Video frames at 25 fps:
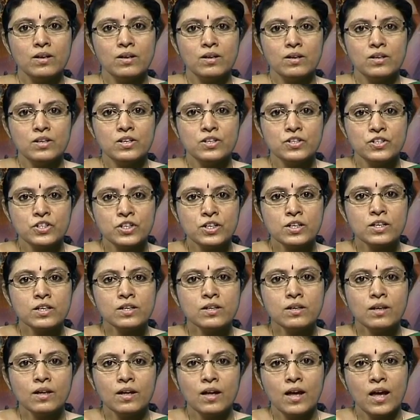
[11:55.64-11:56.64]

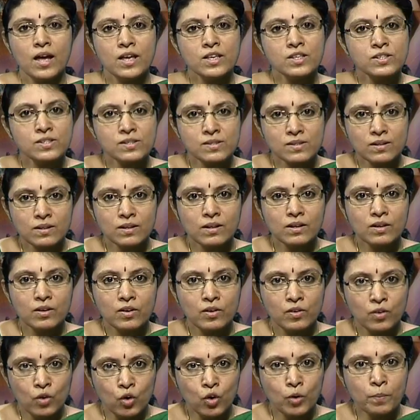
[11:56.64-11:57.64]
she has
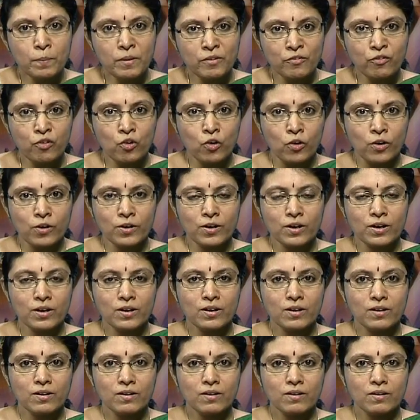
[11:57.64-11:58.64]
known before.
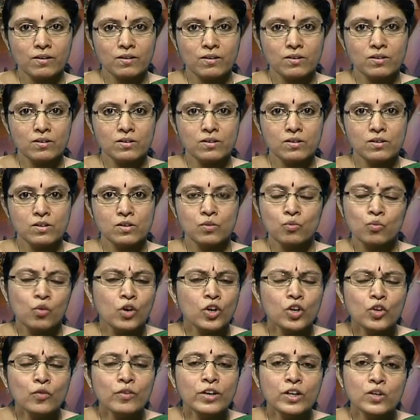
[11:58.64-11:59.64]
What
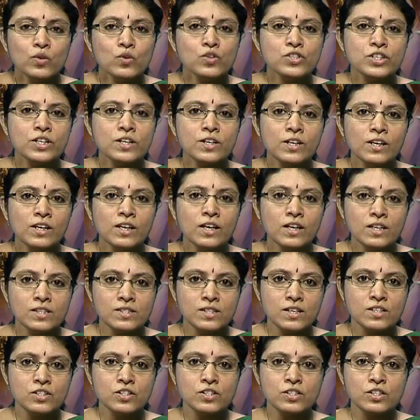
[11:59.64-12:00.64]
do we do generally in
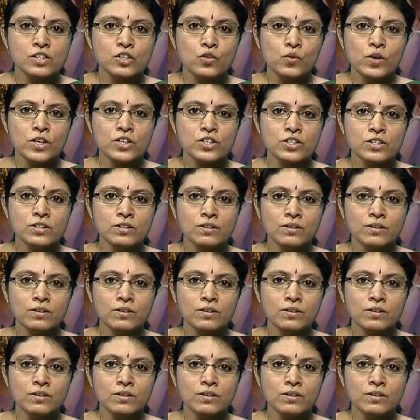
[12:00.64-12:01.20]
such a situation?